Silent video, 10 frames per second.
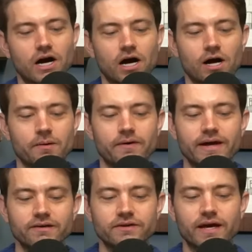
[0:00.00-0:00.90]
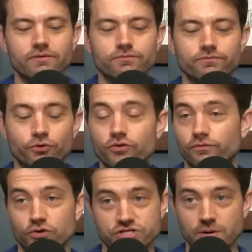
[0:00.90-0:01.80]
And
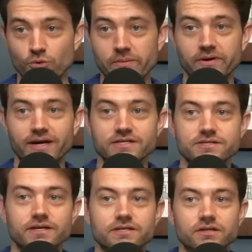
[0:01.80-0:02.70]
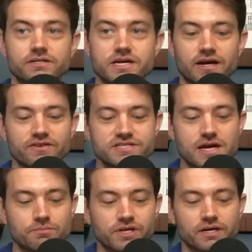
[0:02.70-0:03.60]
for some women, that's it. It's kind of the
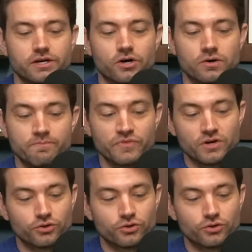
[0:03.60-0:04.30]
same thing here.